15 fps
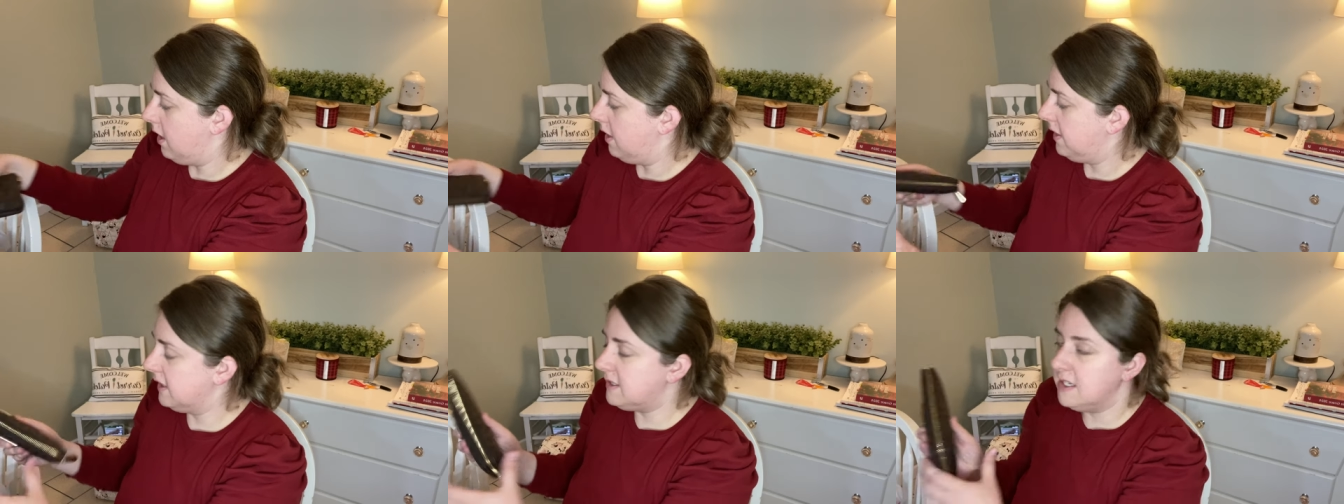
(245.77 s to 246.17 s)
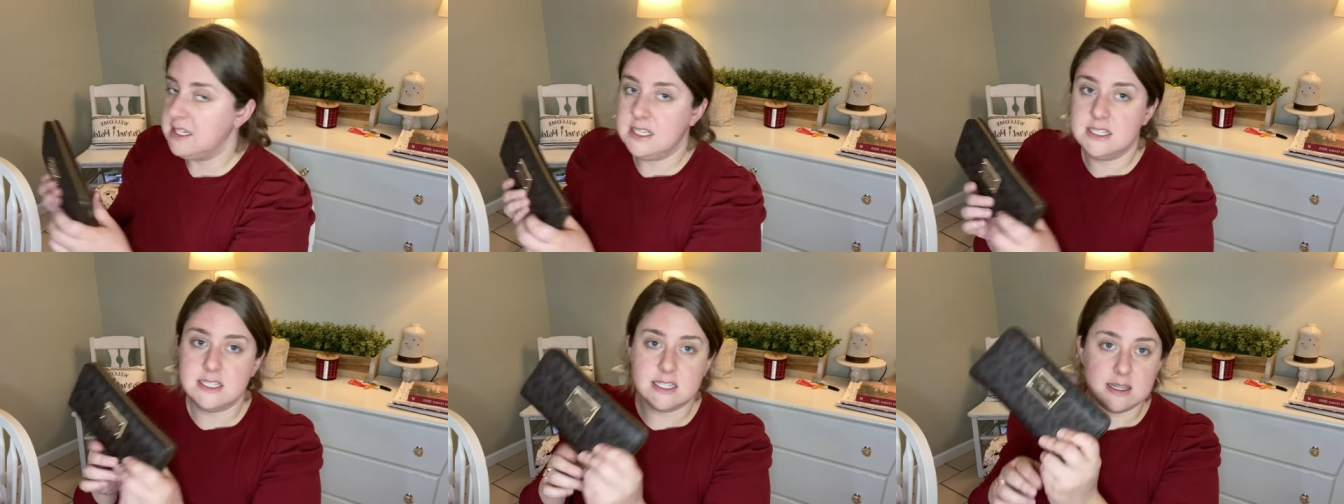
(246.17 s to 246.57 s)
This
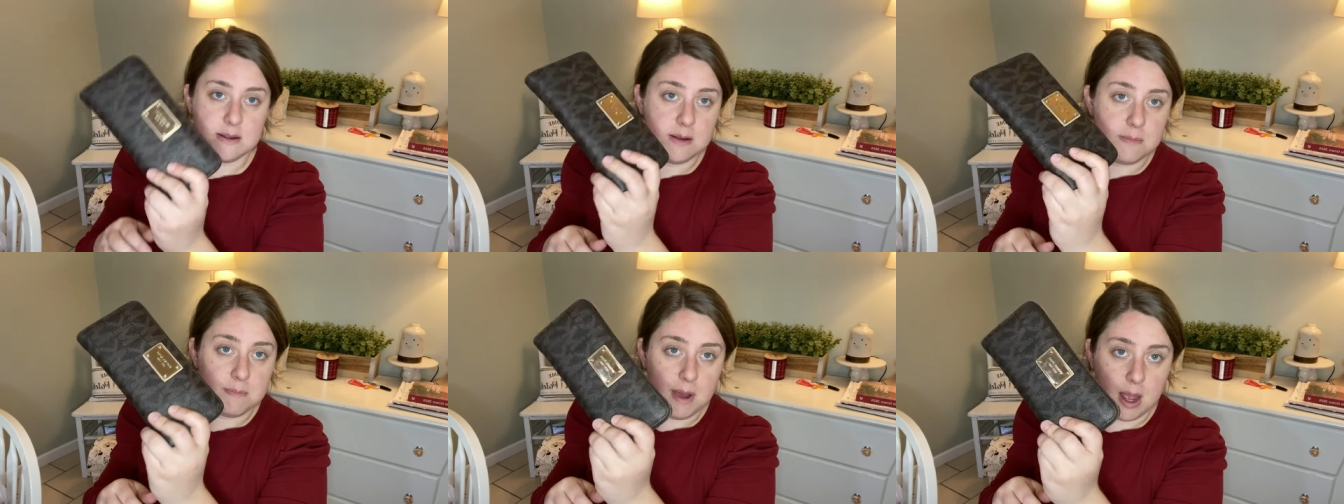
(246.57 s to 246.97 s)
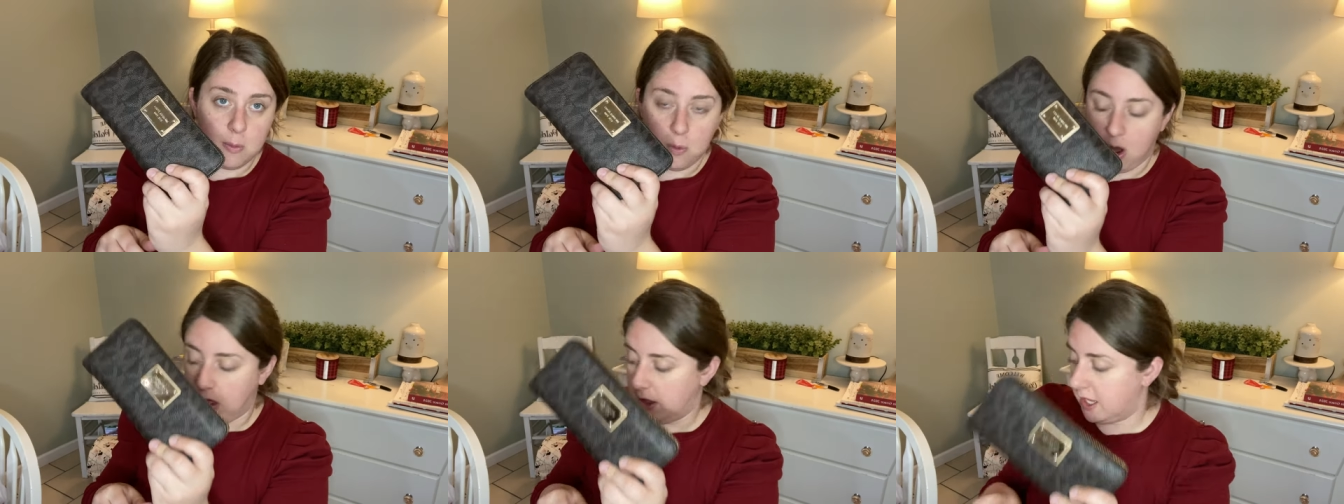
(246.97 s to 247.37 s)
is my
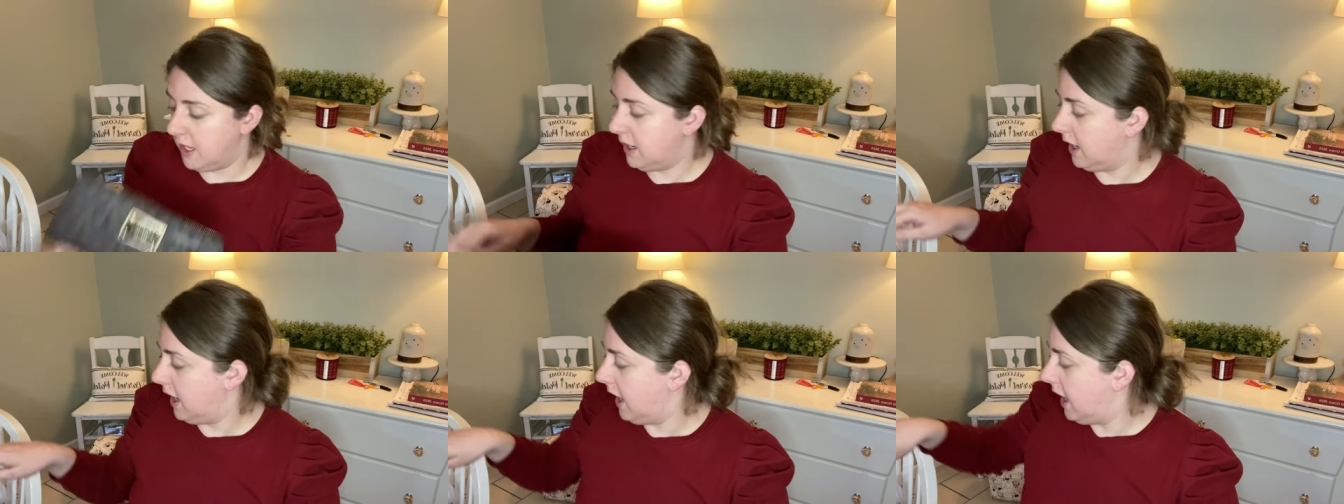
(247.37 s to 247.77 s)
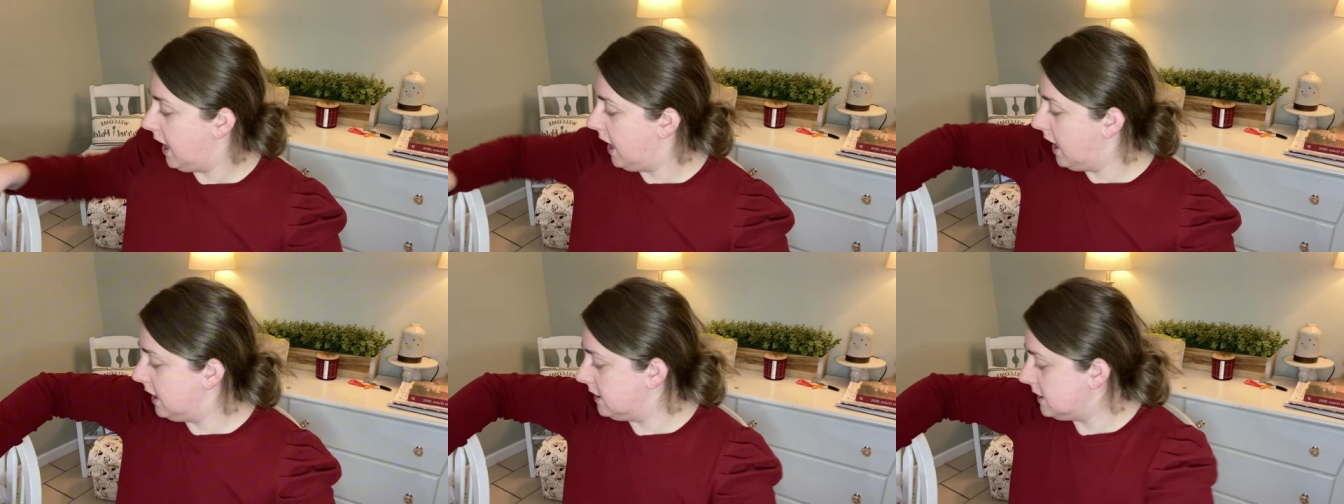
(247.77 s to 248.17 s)
wallet,
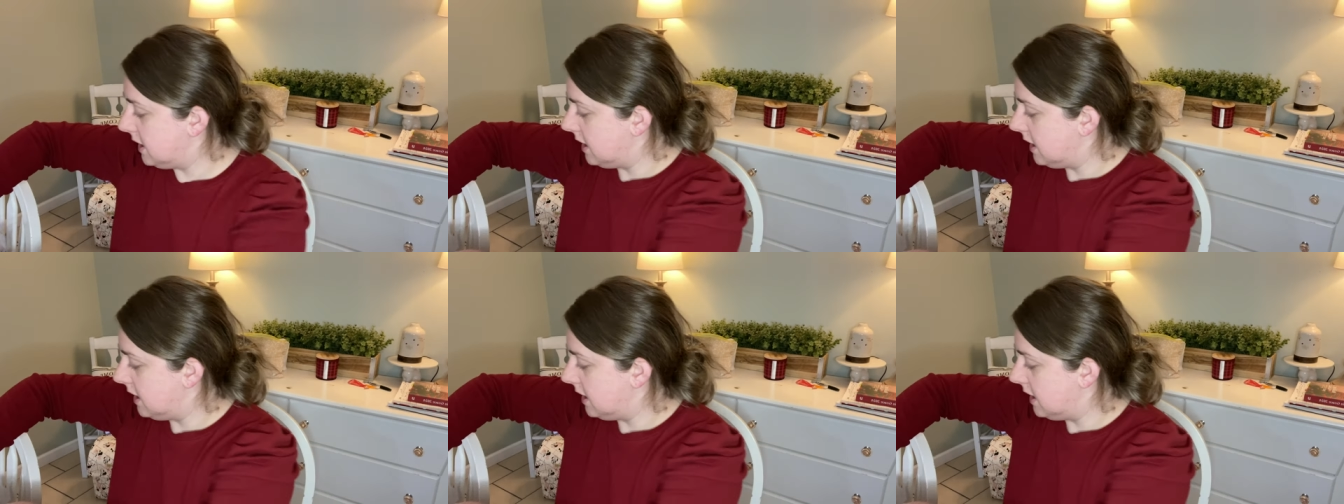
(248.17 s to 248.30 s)
and